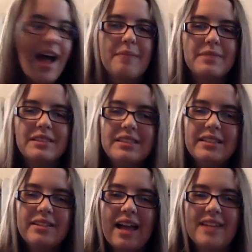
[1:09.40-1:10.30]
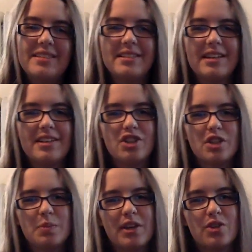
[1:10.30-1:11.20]
I'm a little hesitant just
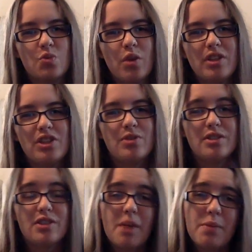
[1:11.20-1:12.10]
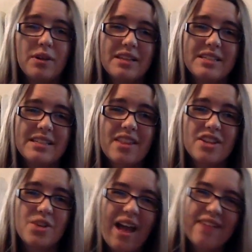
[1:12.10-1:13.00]
because once you start putting this together,
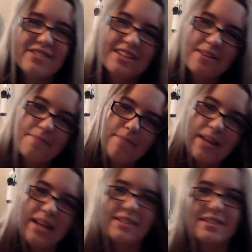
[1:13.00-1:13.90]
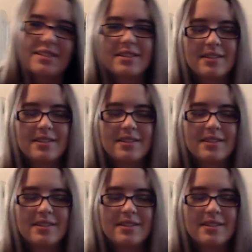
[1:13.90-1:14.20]
you have to commit.